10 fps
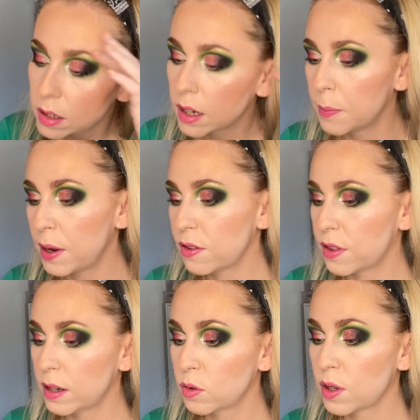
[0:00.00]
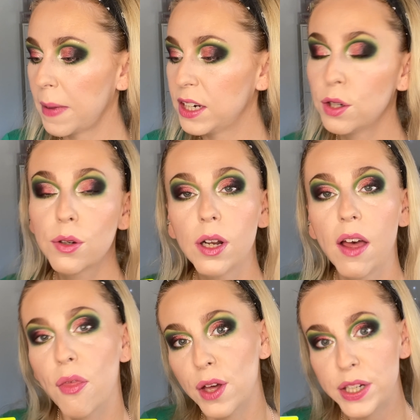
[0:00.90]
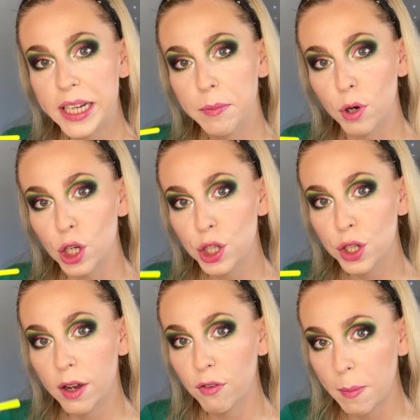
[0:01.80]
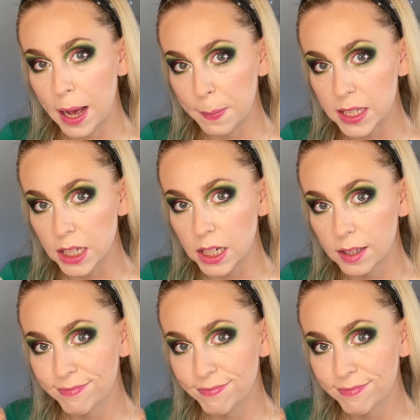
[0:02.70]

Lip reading: And both of those was on my Dew Colour 13 brush from Amazon.